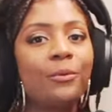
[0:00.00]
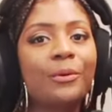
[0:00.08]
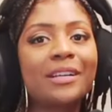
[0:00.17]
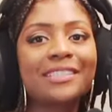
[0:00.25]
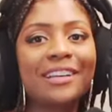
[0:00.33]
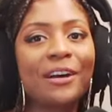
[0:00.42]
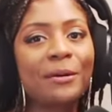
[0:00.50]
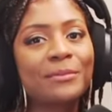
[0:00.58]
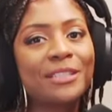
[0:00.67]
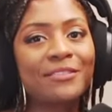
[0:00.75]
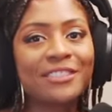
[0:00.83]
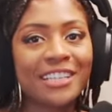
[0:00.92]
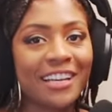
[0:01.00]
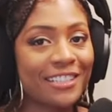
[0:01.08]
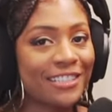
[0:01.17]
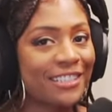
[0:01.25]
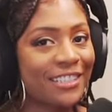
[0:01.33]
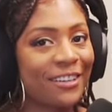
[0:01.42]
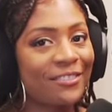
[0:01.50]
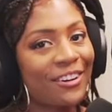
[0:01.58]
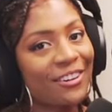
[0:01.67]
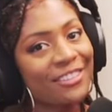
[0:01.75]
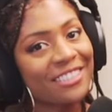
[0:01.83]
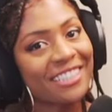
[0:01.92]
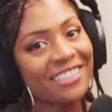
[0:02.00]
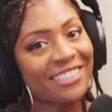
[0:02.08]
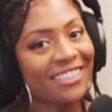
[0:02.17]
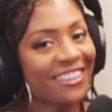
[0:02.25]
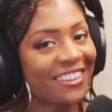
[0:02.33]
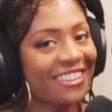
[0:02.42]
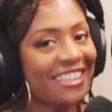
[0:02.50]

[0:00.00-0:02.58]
what's up, divas and divos? It's your girl